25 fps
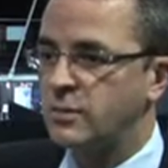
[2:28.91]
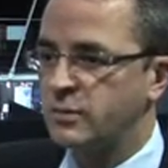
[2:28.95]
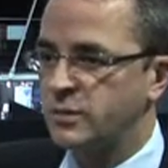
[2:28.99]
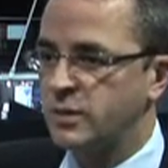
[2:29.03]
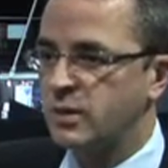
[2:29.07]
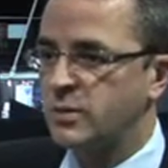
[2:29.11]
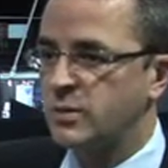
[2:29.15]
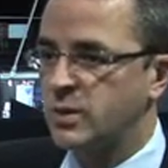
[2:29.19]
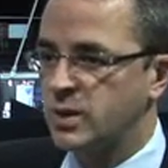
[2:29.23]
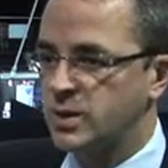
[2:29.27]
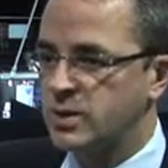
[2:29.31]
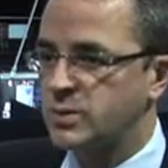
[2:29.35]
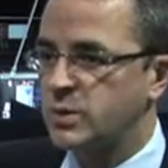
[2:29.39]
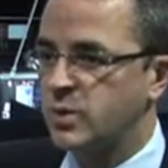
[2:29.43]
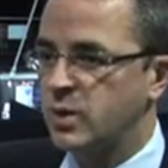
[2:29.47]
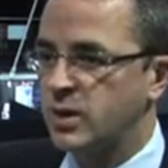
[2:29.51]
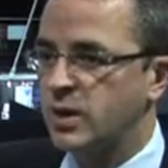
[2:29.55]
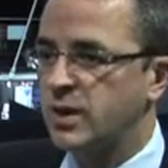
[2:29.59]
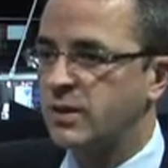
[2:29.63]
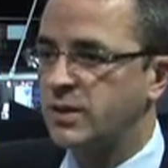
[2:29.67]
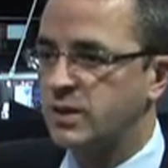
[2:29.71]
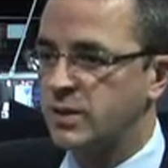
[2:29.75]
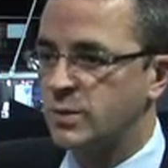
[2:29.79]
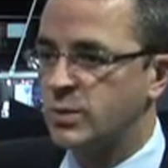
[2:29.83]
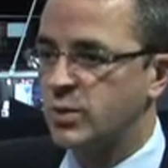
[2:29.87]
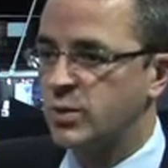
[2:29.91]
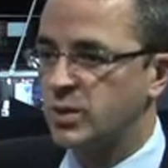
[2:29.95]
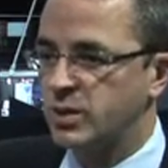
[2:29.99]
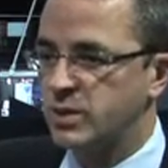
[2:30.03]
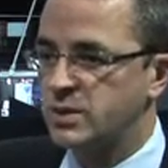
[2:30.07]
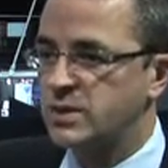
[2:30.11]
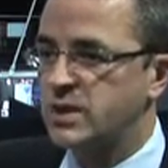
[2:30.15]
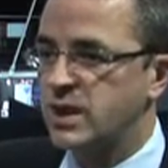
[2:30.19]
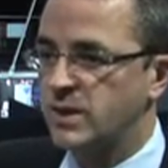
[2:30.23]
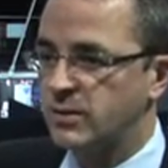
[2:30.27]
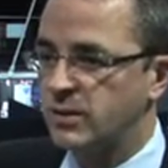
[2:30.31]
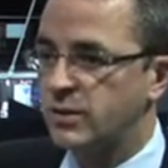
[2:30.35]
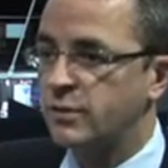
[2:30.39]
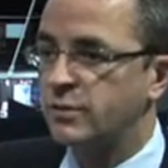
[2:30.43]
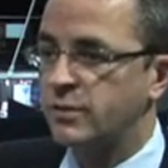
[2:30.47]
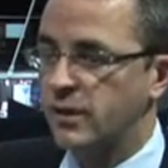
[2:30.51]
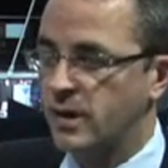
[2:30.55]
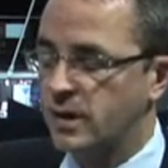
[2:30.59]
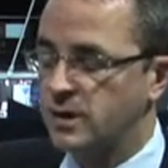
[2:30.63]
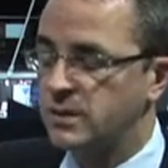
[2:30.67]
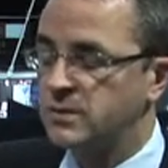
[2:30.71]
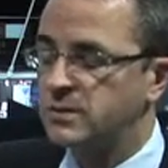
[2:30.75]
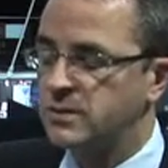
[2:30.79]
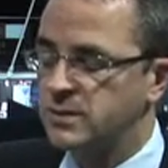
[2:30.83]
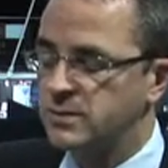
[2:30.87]
for the most part. I think brokers have the
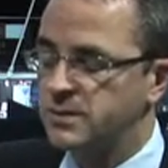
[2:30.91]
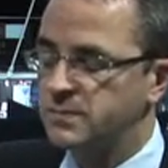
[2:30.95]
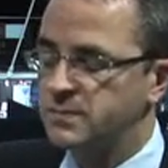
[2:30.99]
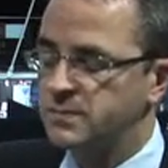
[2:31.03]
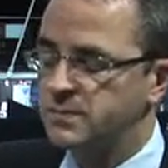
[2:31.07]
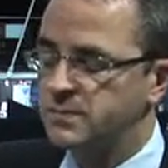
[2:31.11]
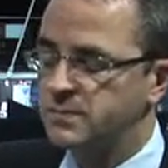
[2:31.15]
files.